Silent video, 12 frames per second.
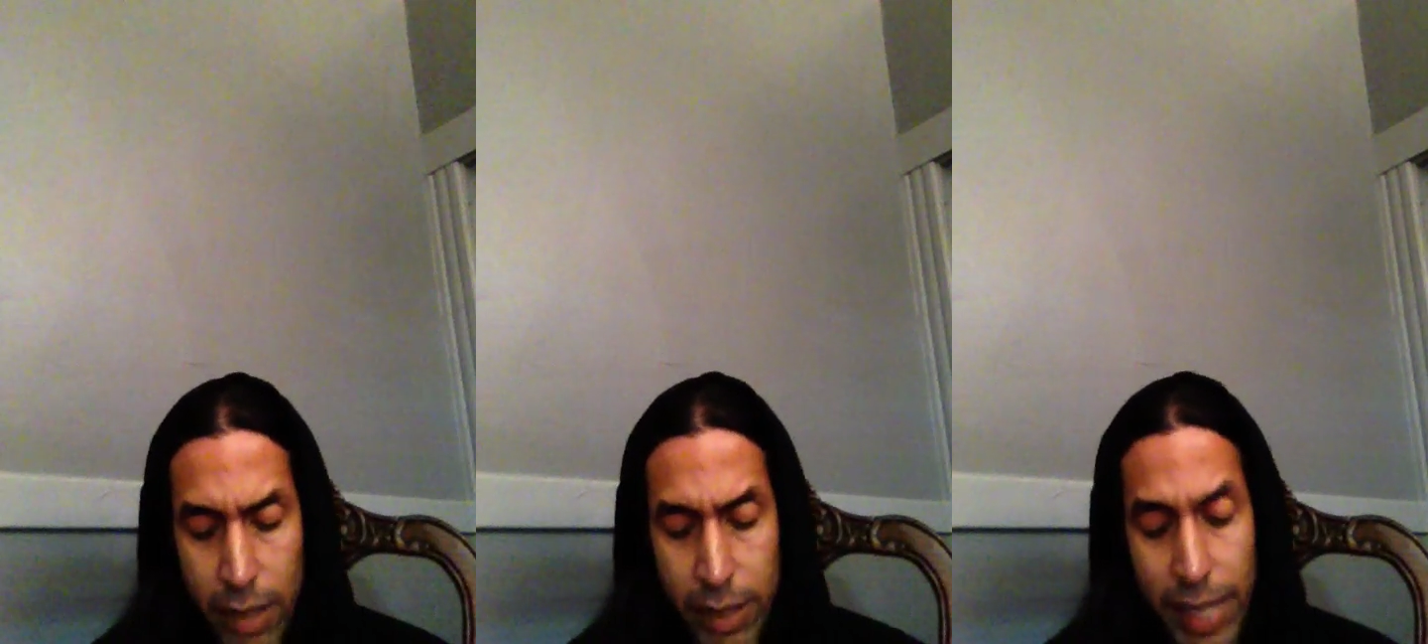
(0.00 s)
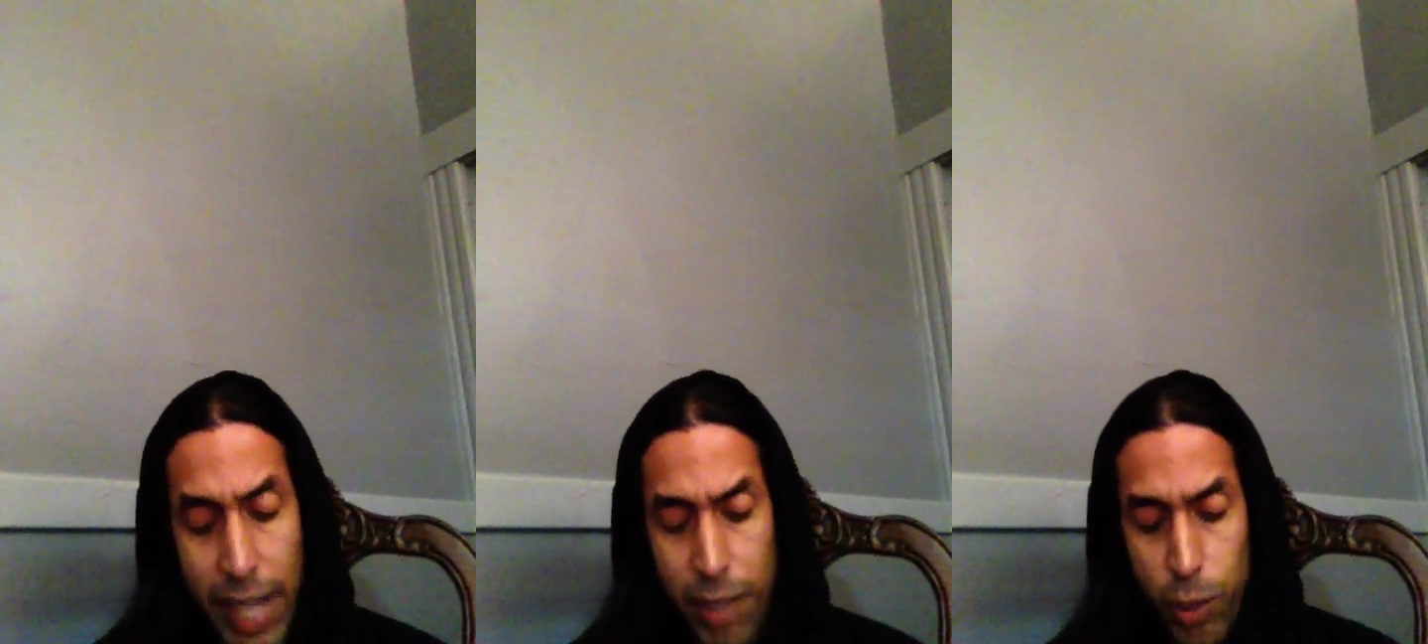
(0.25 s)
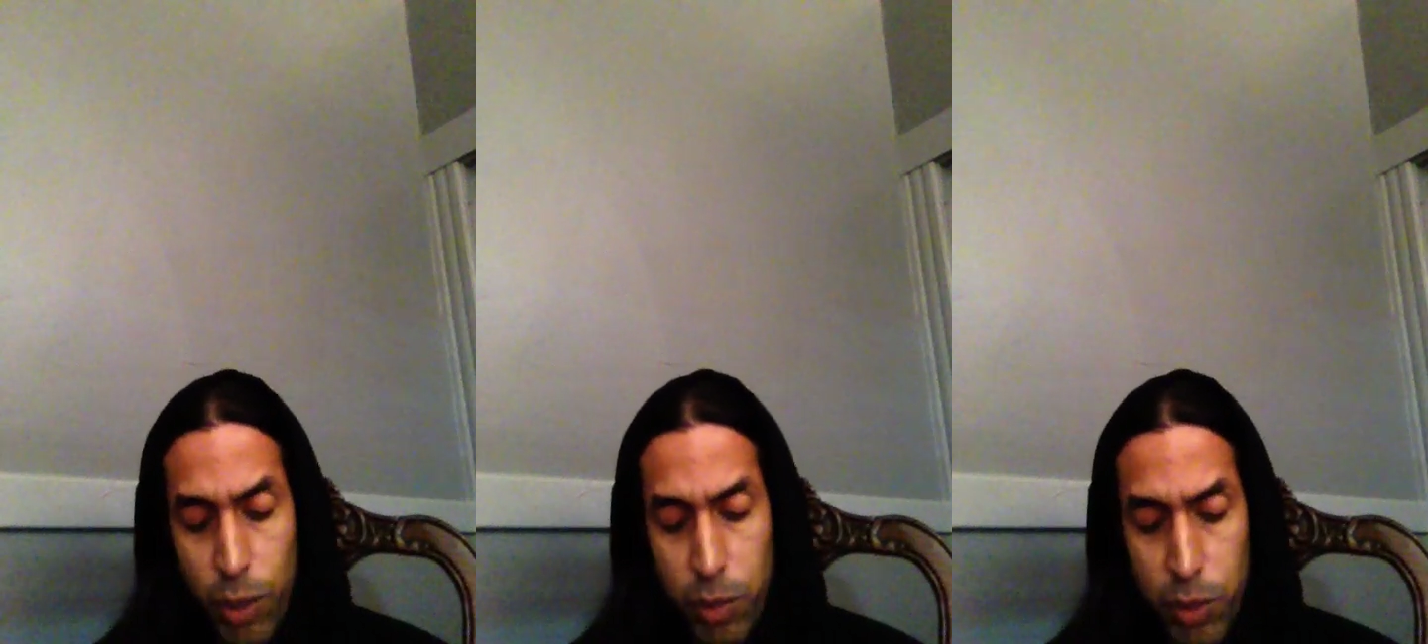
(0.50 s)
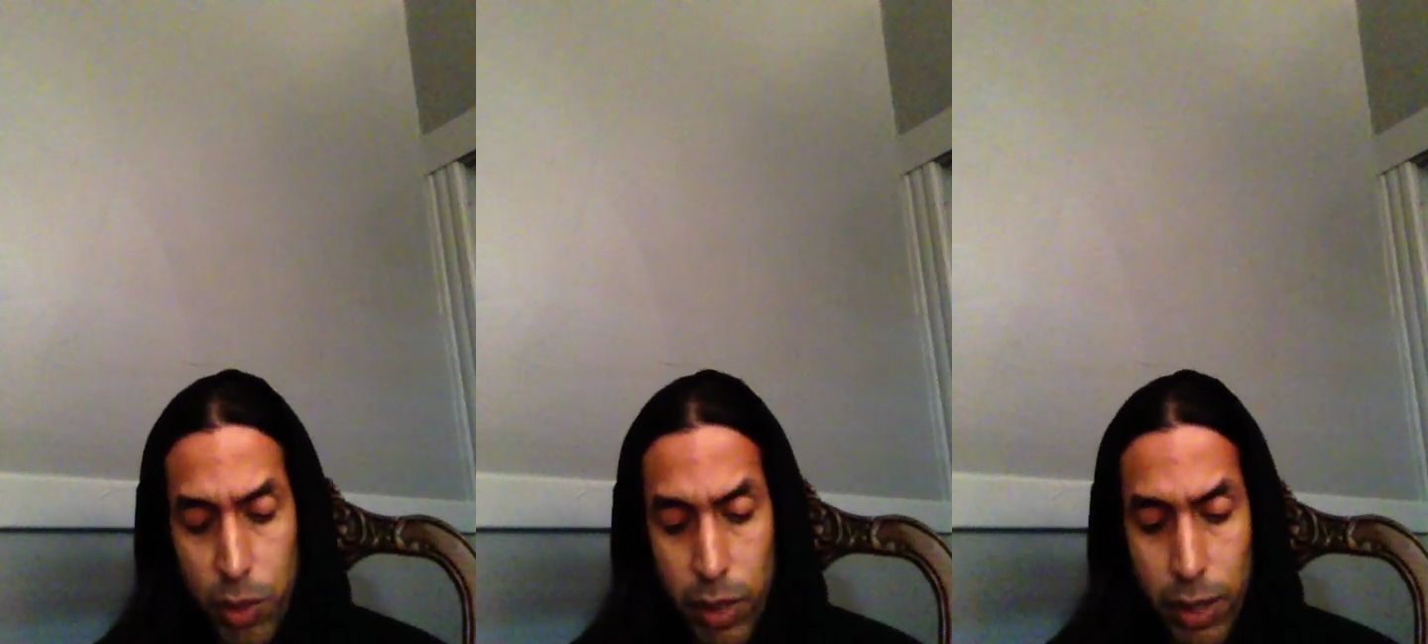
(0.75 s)

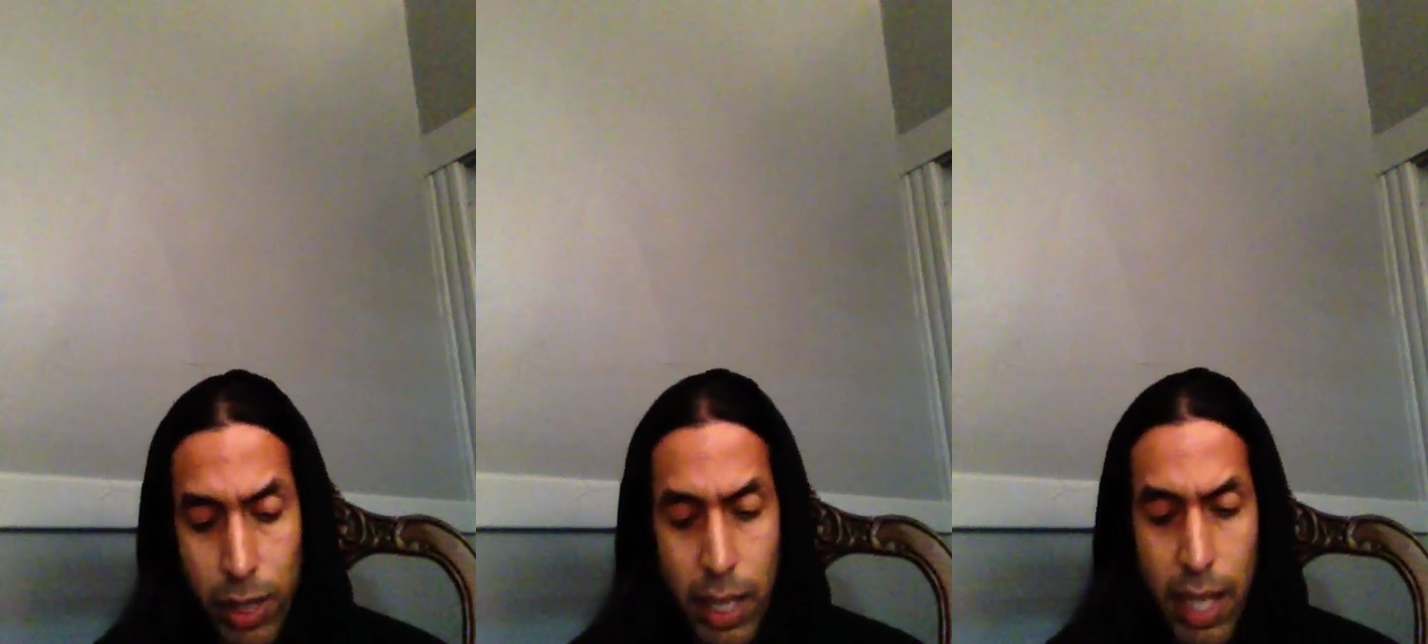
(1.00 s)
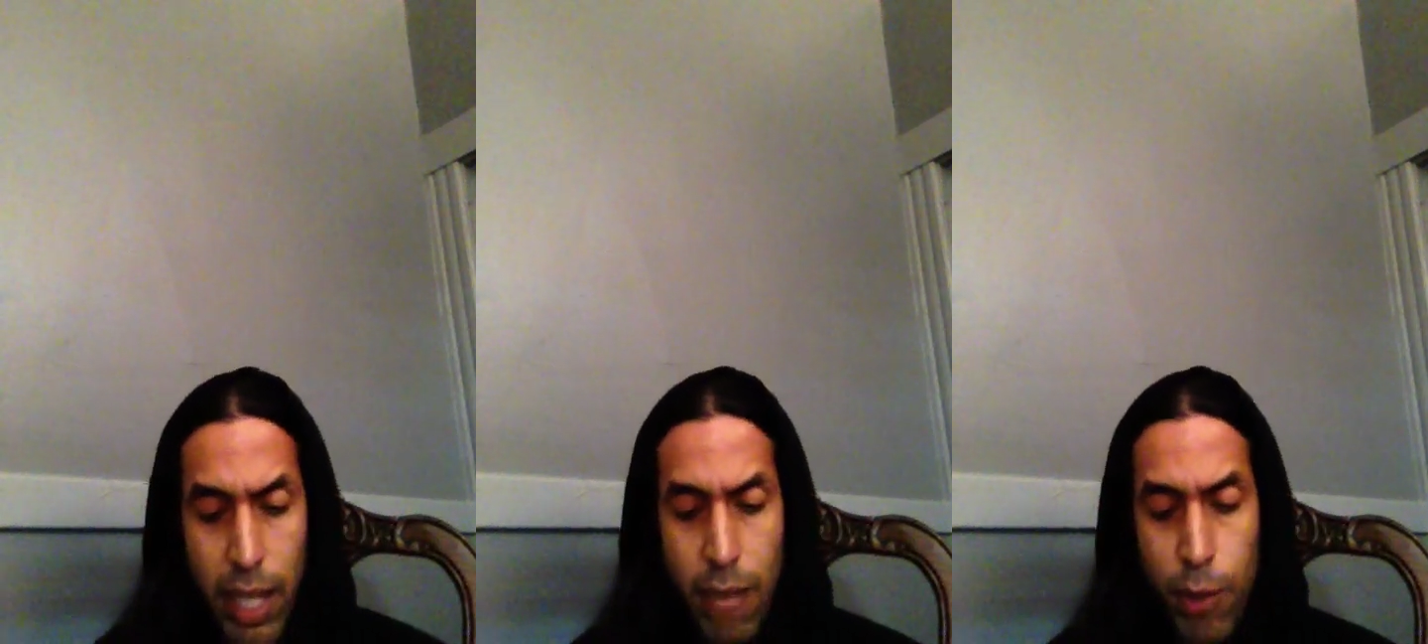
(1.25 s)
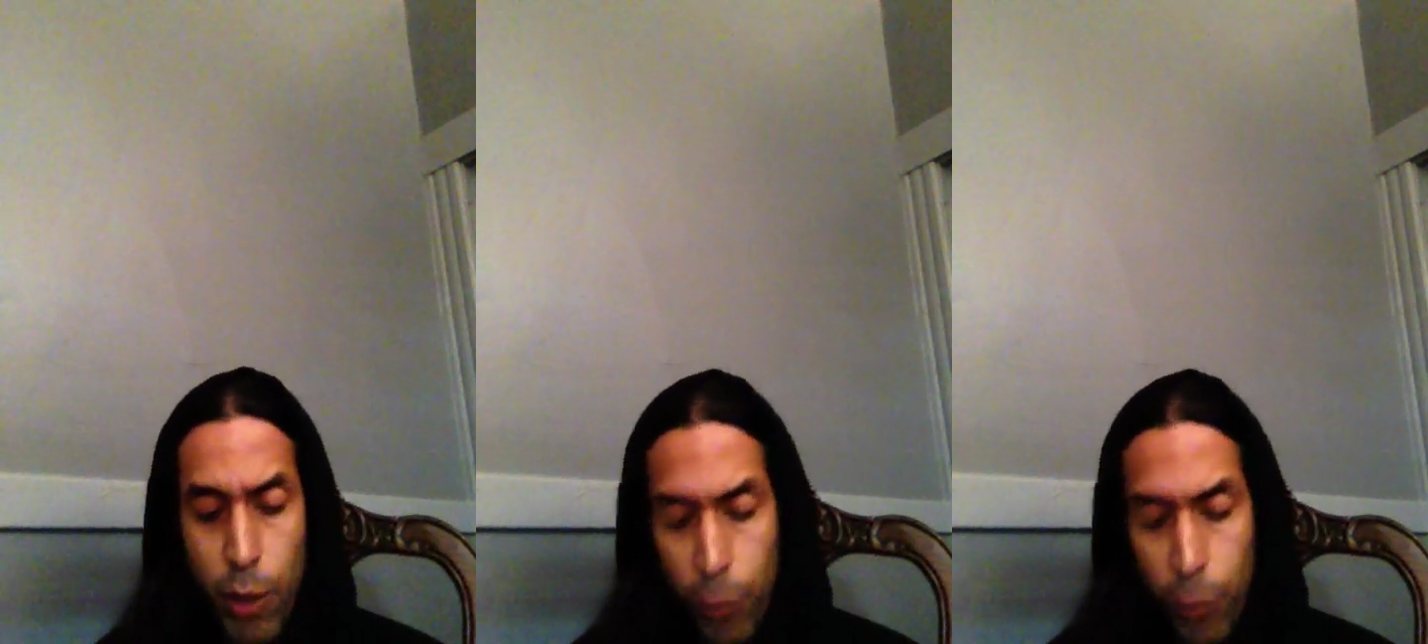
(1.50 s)
Tantrums. If you're